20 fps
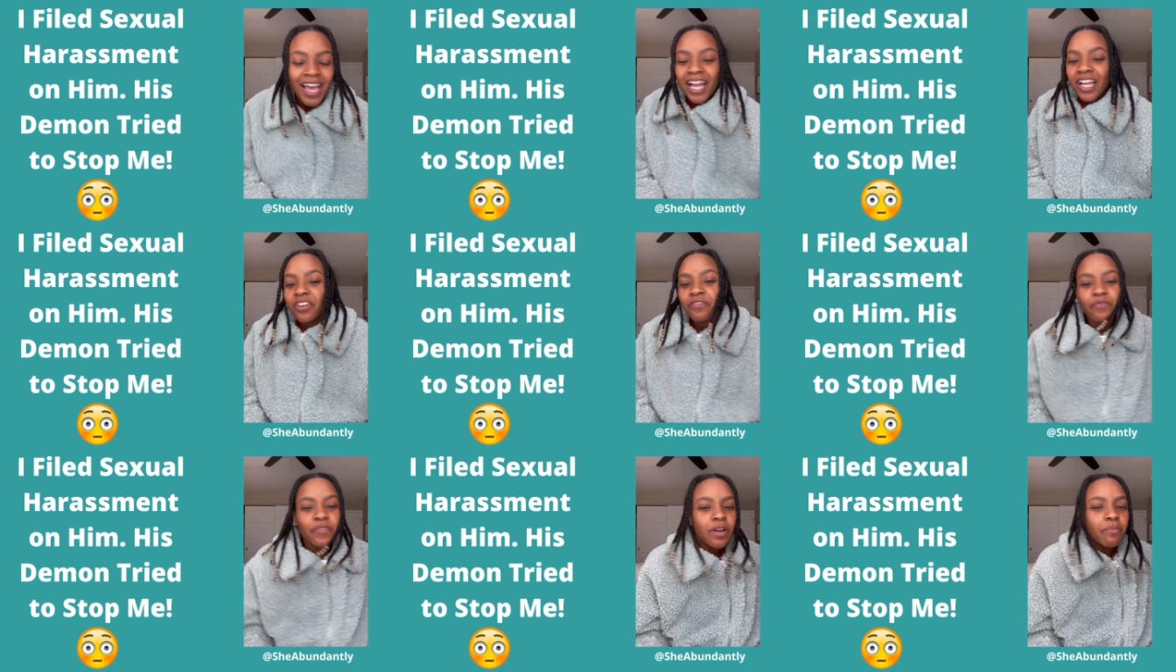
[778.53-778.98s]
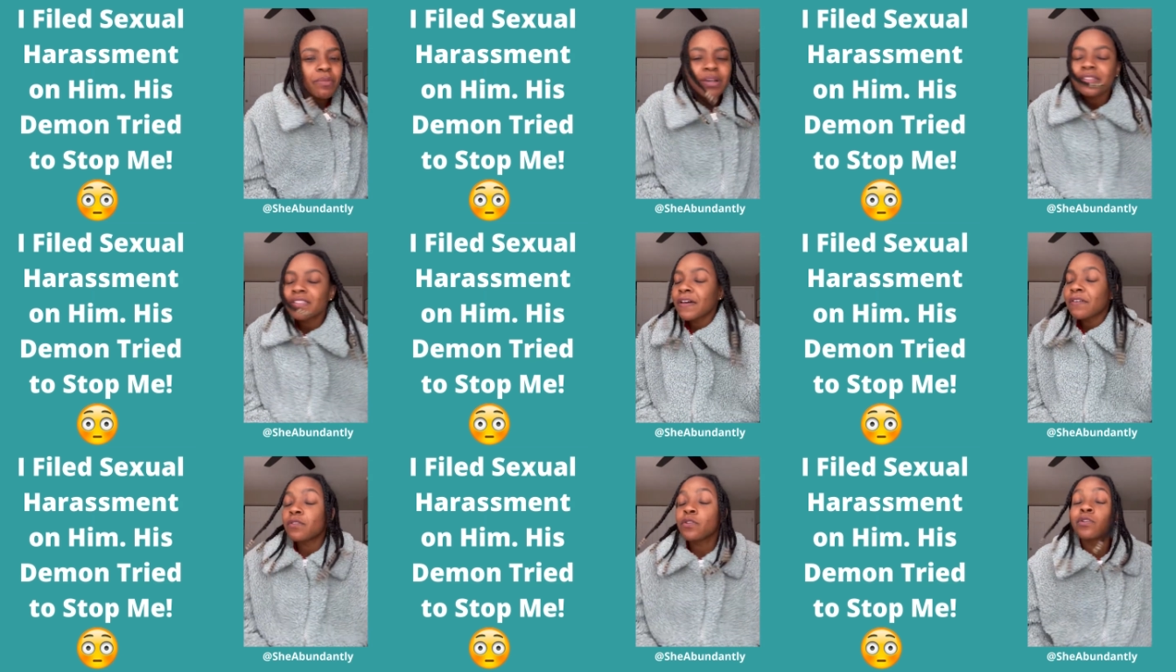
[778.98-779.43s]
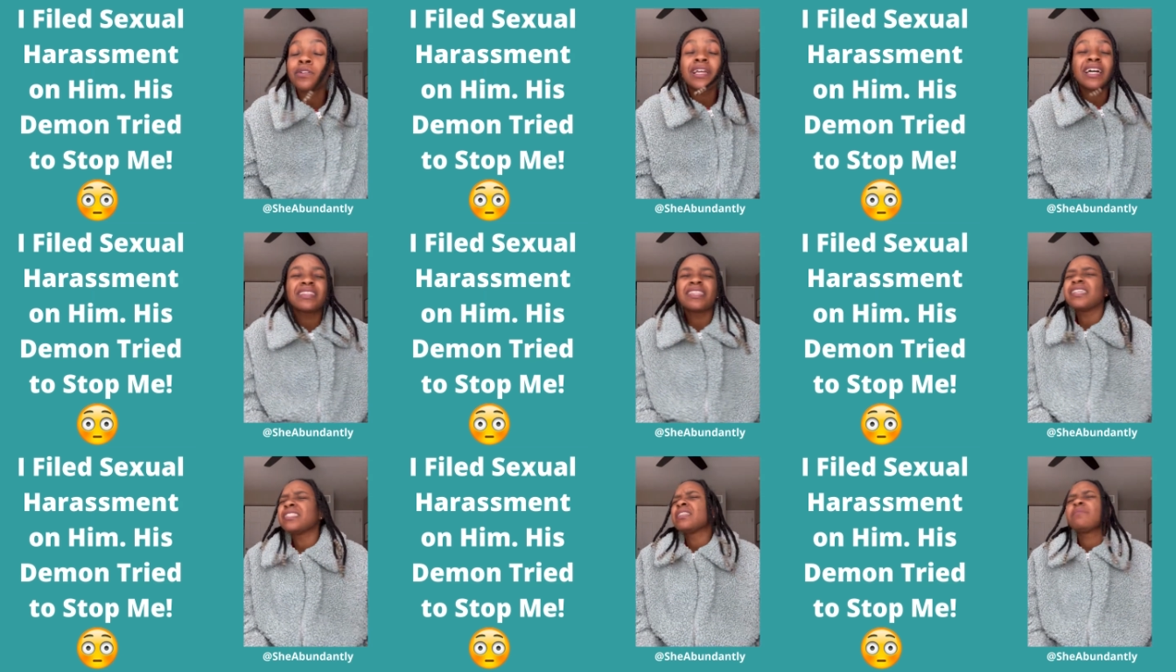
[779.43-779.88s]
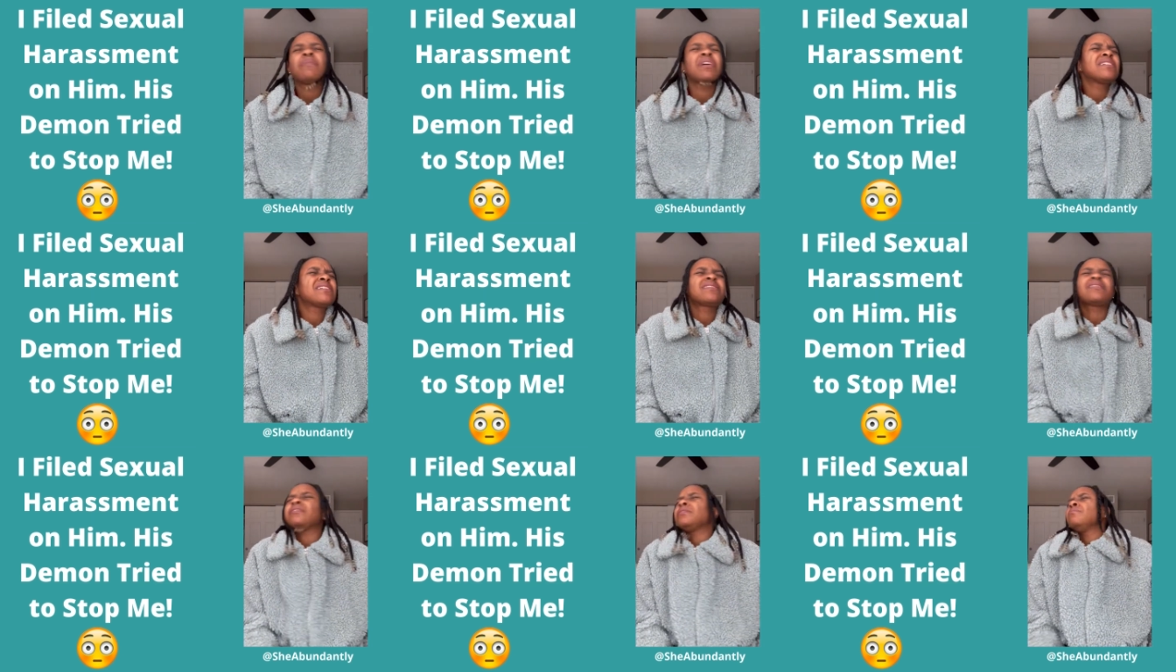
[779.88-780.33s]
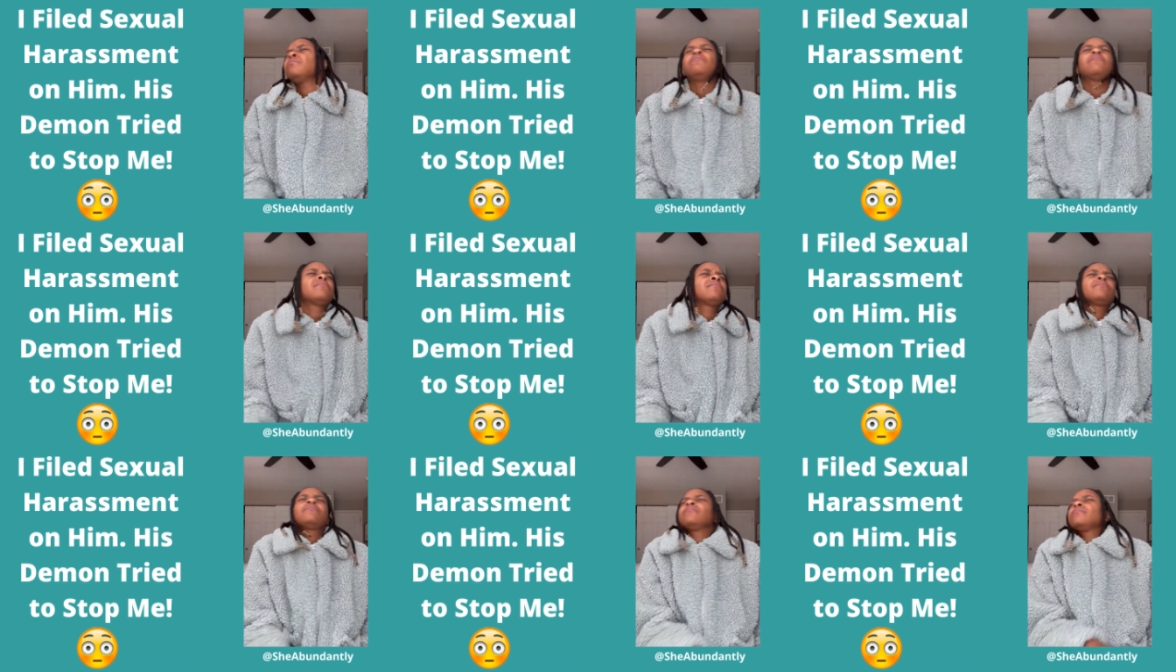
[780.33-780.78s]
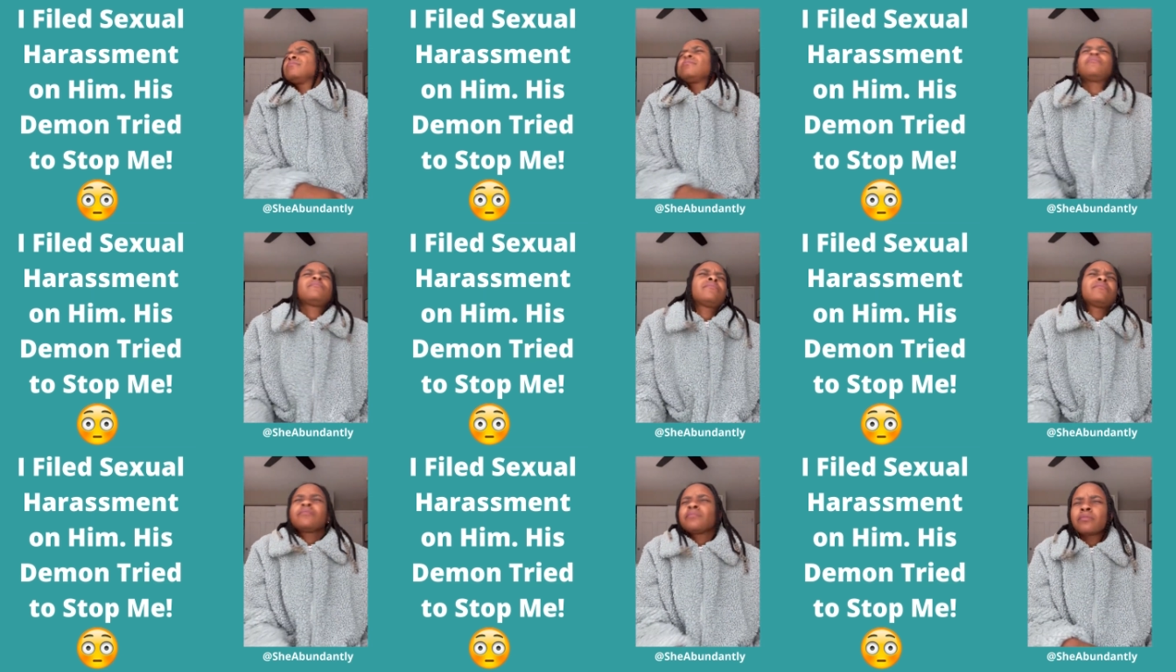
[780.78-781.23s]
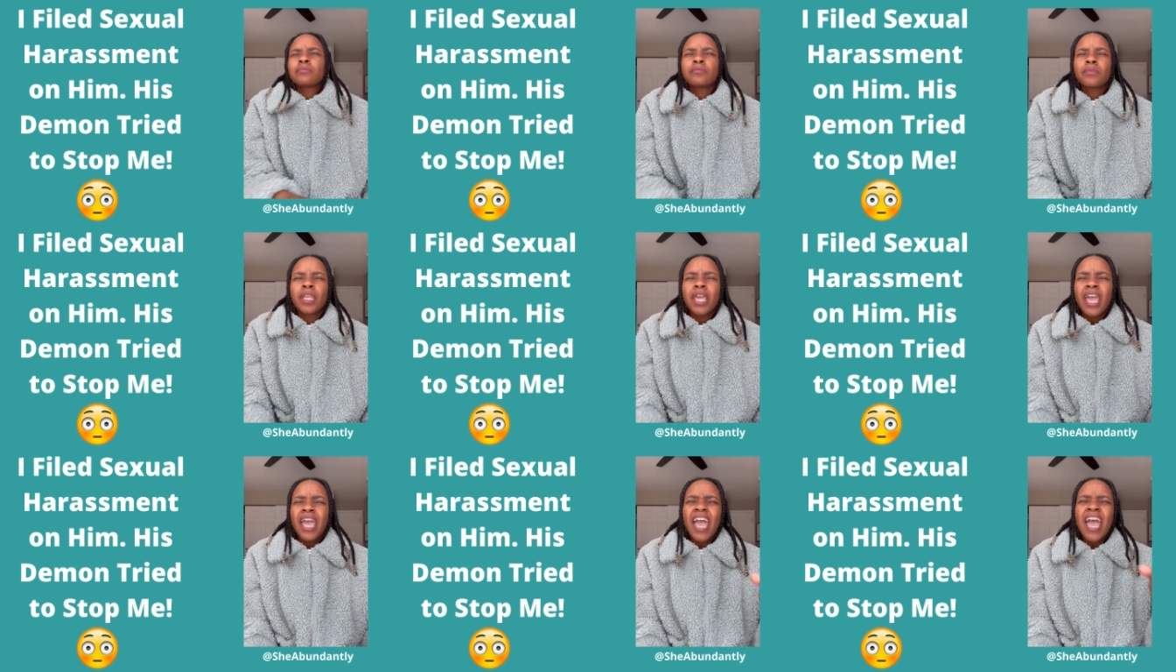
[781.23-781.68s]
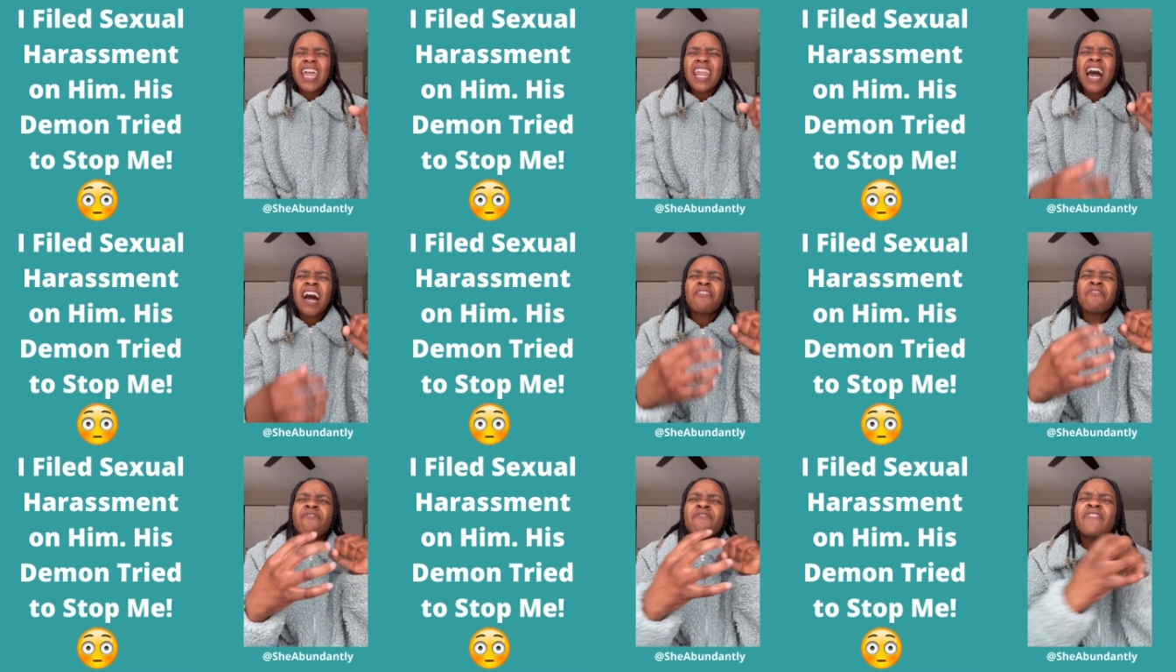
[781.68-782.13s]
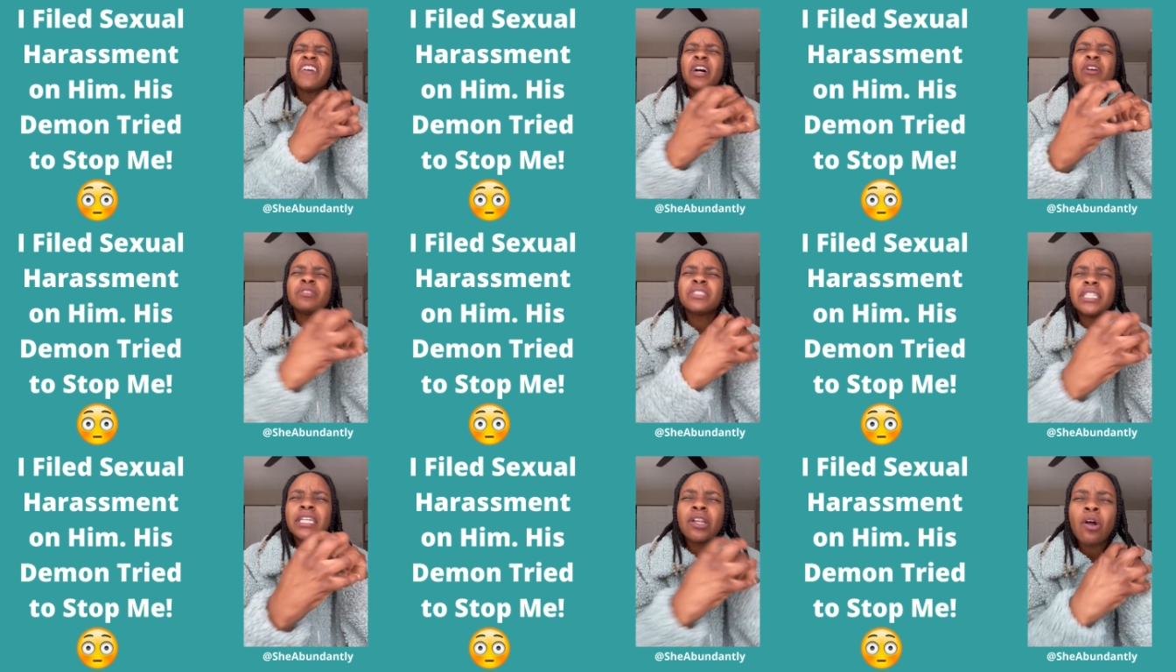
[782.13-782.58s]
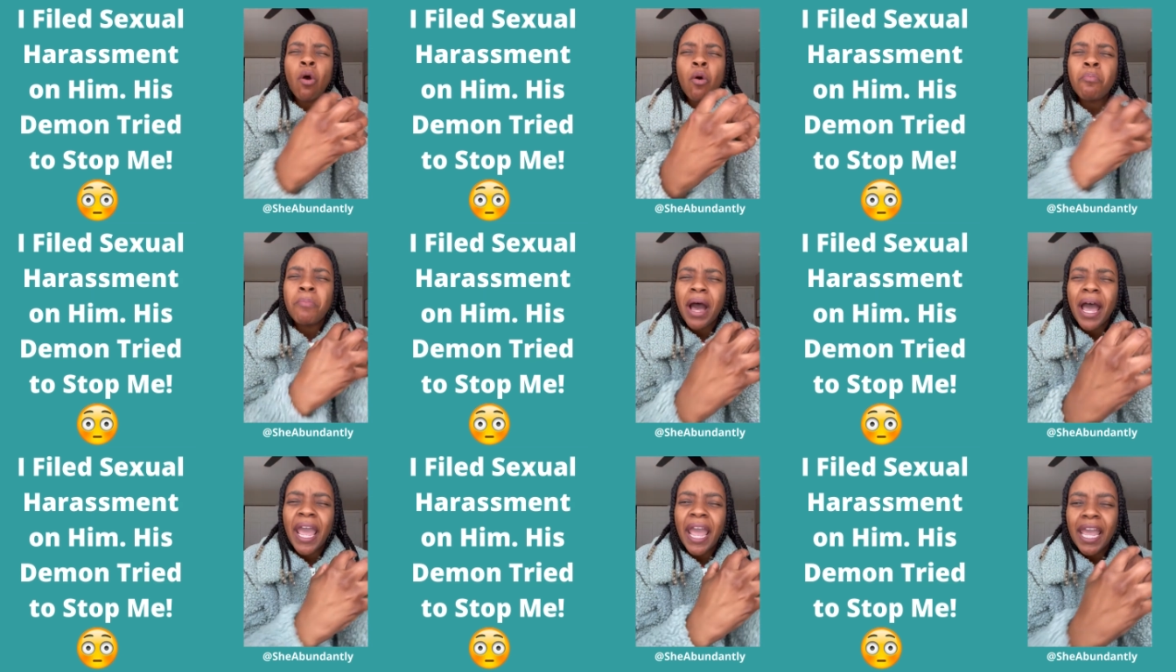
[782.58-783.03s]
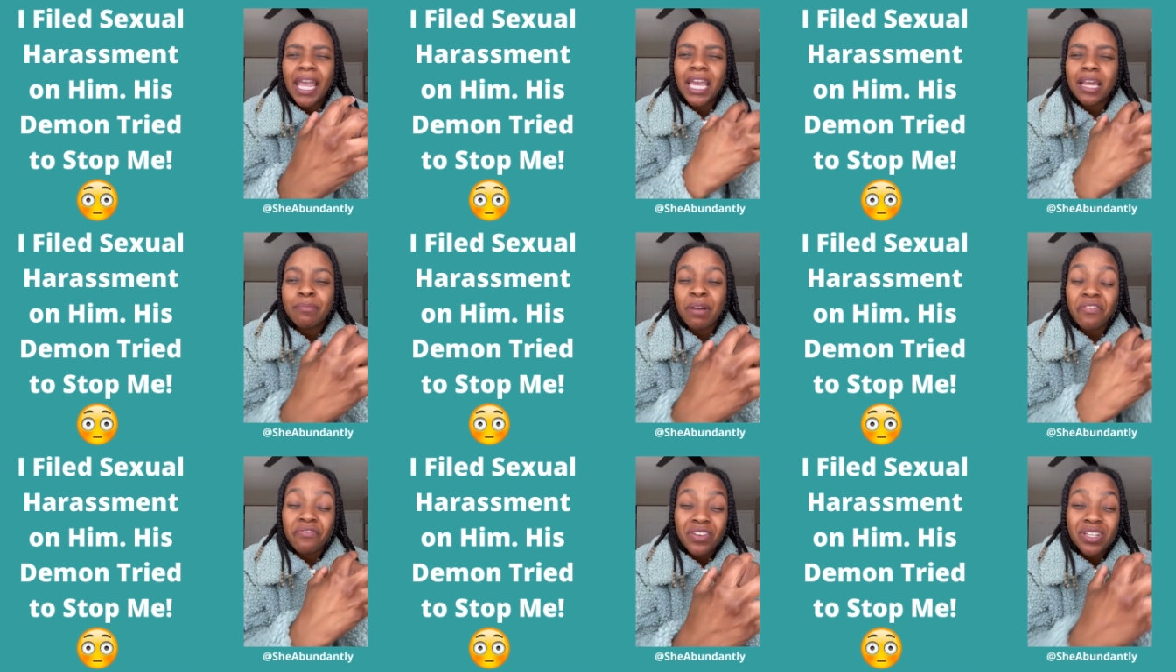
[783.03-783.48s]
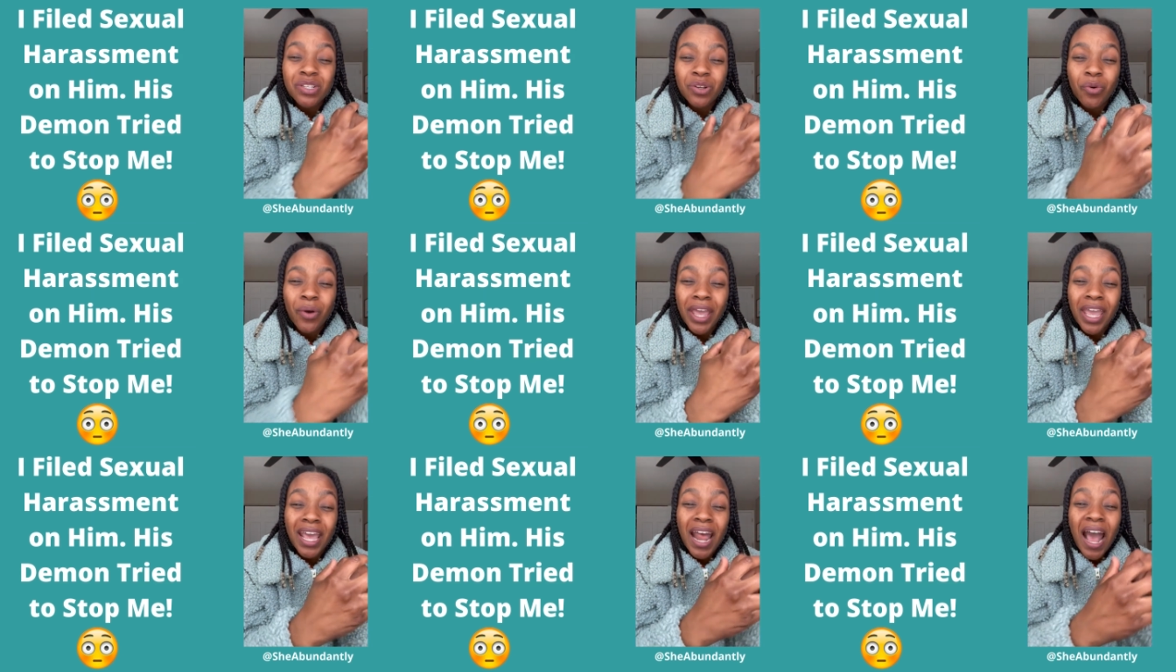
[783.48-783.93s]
could feel myself doing like this in my sleep. And I felt it on my hand, my physical hand.